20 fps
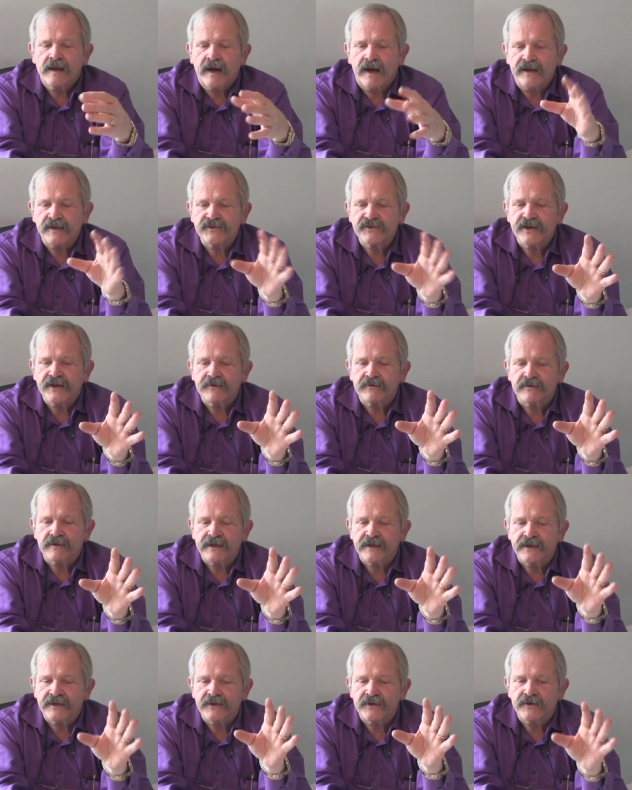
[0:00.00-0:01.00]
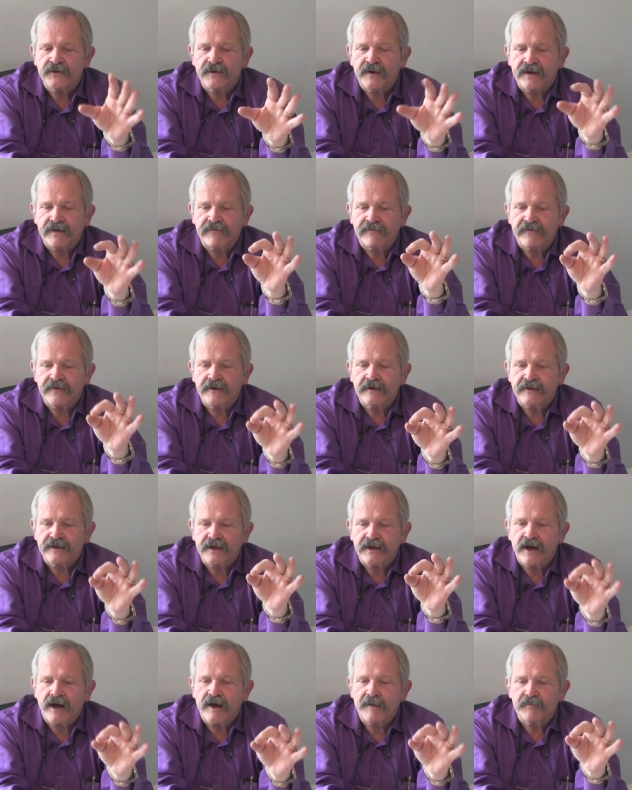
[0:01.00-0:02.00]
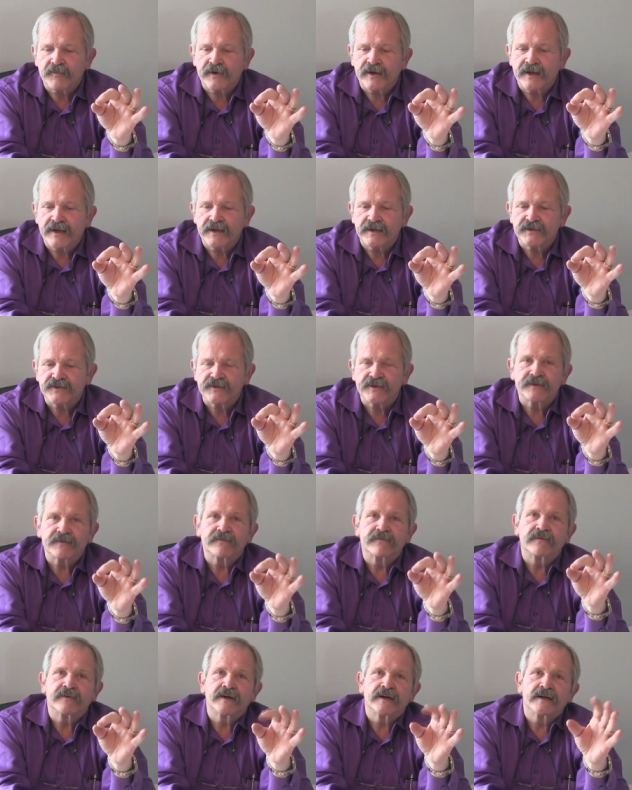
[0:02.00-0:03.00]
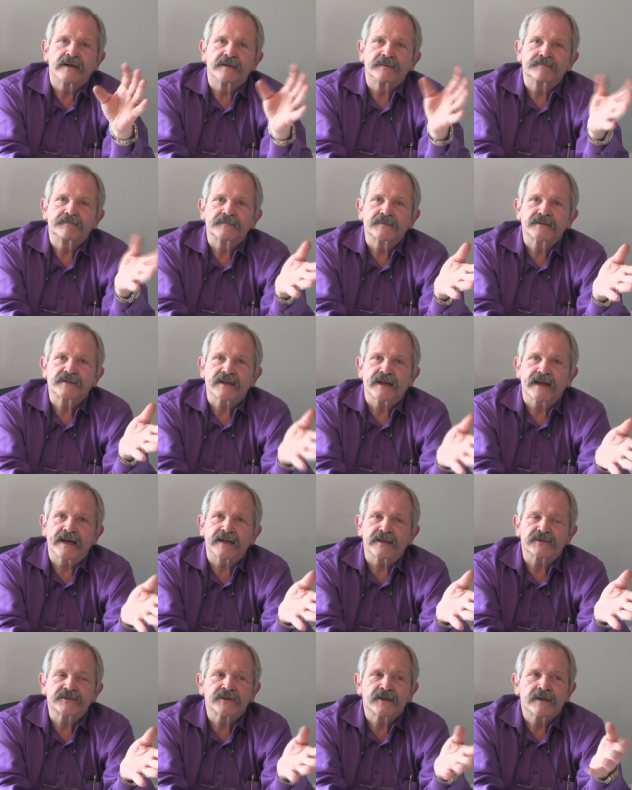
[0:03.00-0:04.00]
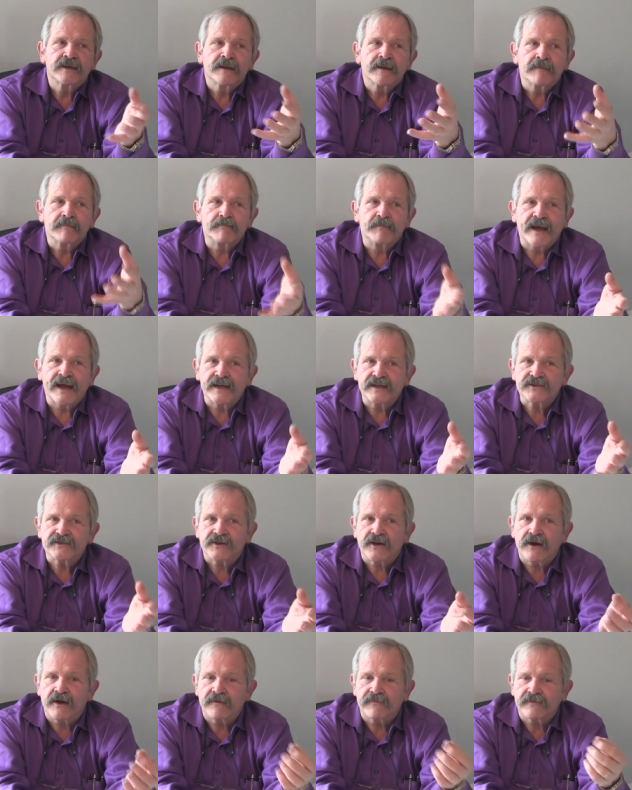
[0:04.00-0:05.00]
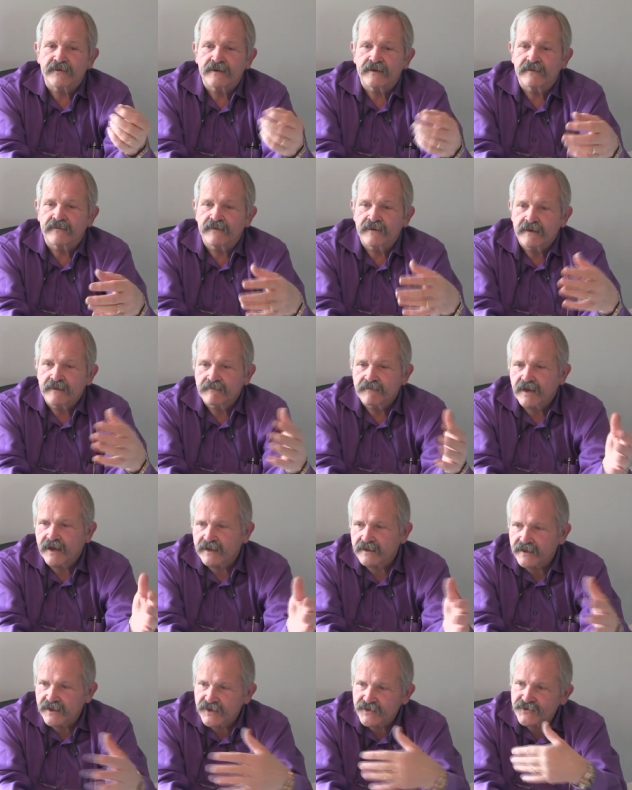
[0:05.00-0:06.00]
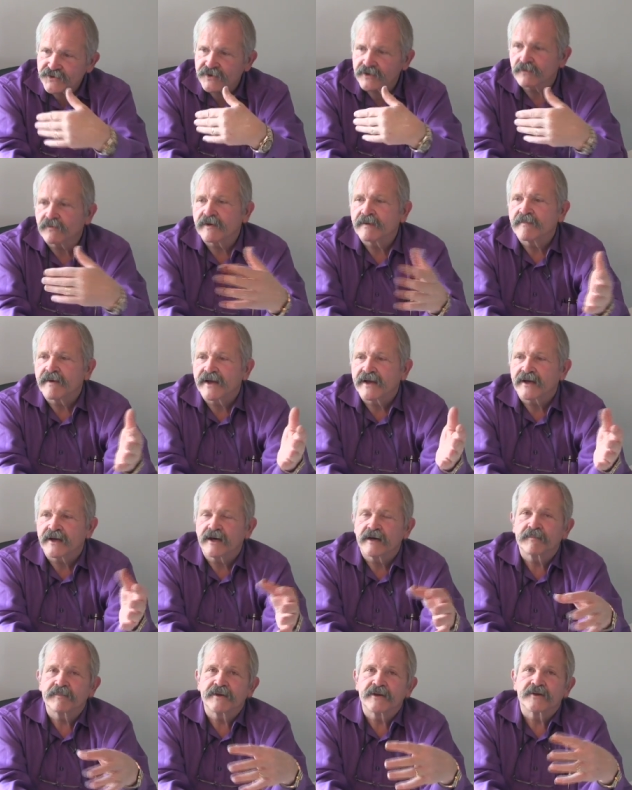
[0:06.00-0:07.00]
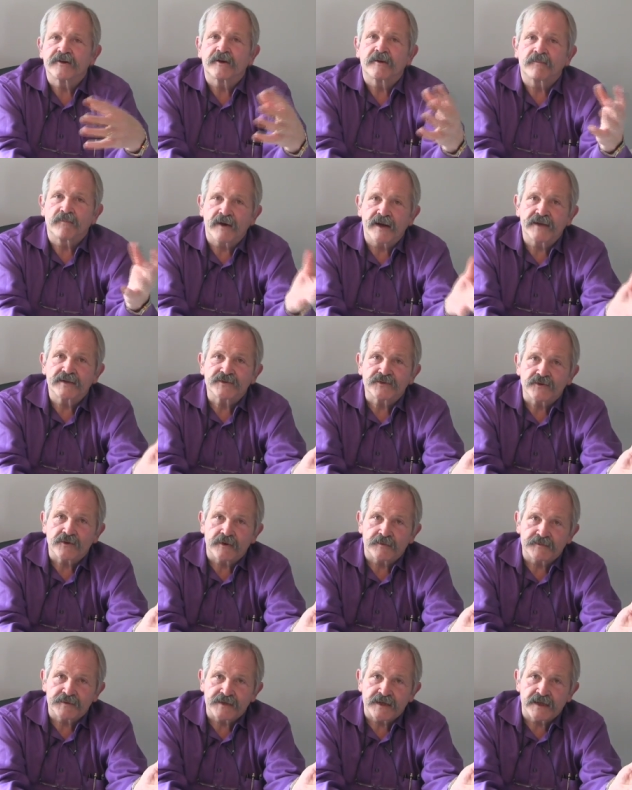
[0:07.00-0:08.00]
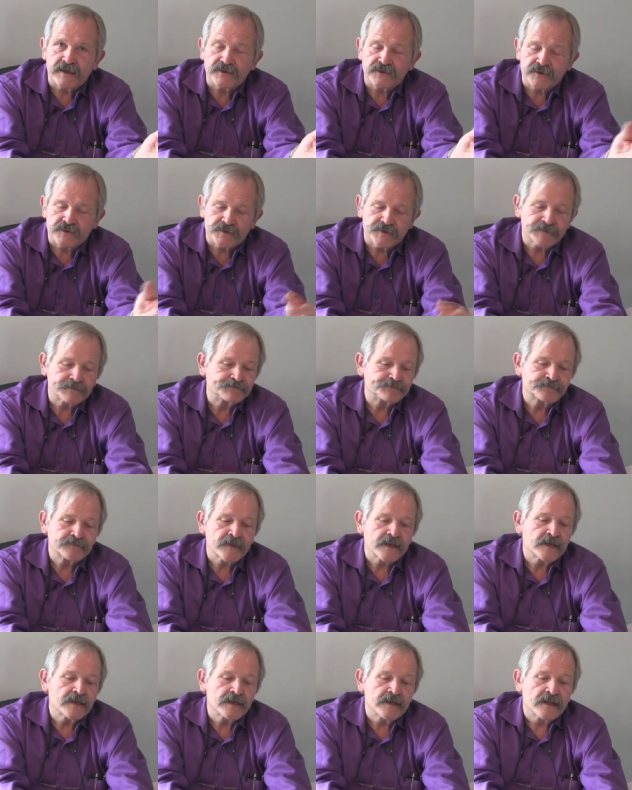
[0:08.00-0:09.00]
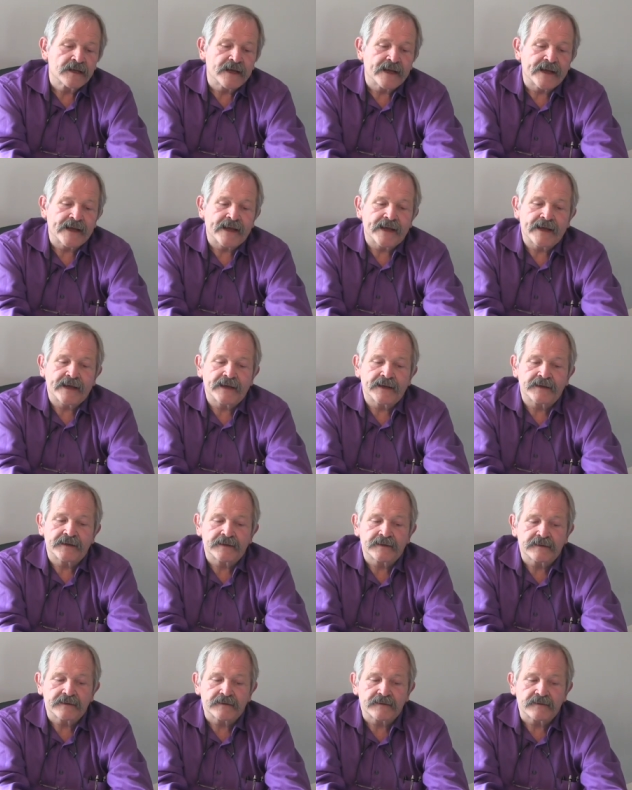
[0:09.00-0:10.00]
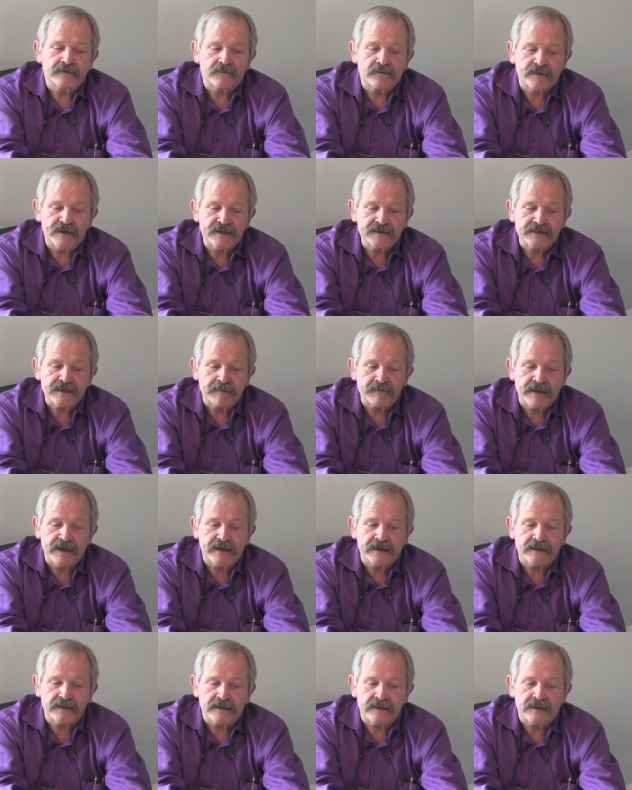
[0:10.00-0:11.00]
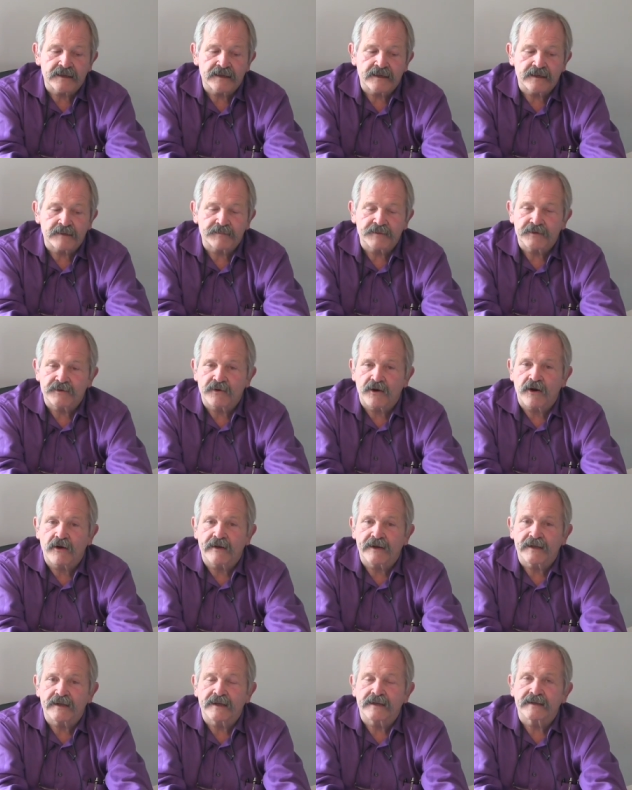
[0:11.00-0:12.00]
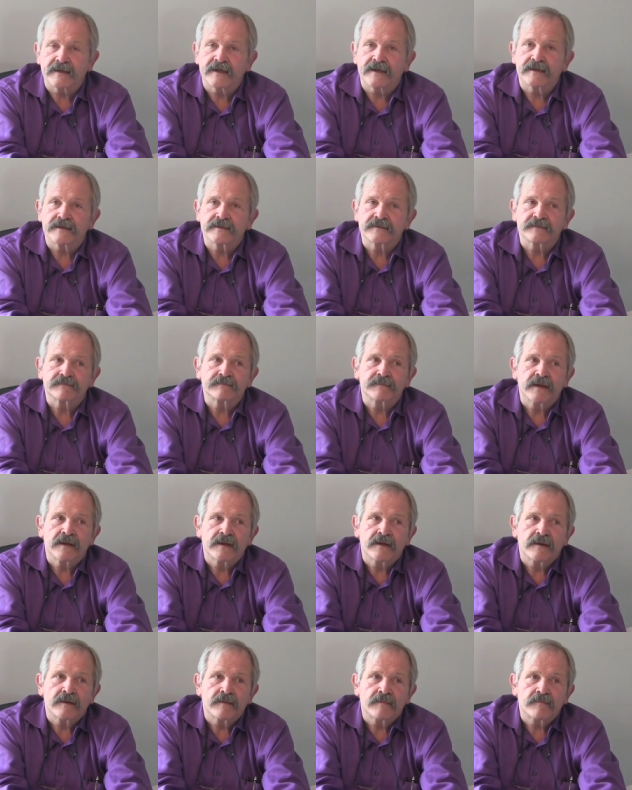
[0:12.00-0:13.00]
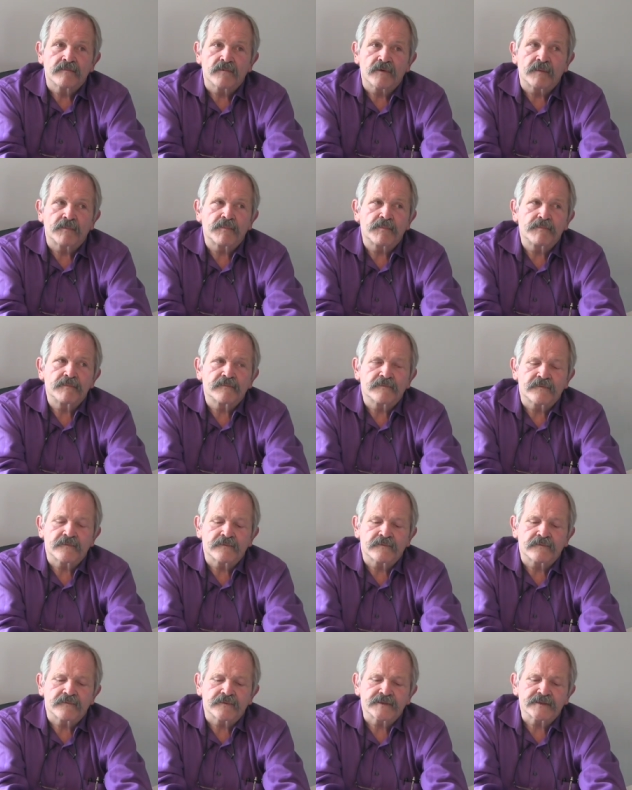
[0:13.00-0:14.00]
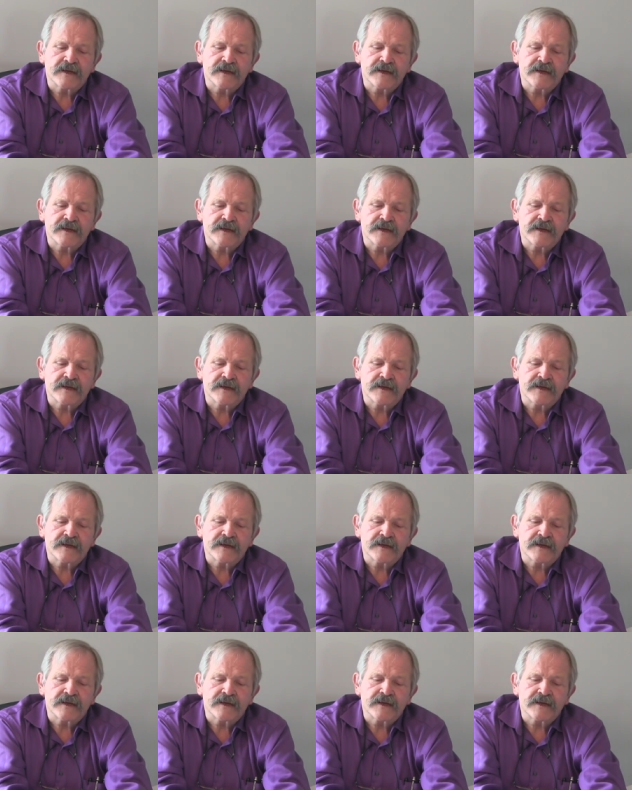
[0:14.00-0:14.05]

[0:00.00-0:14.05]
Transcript: I generally do a fairly comprehensive sketch based off of a list that we make up in our brainstorm sessions. And the reason I make up a drawing like that is, well, for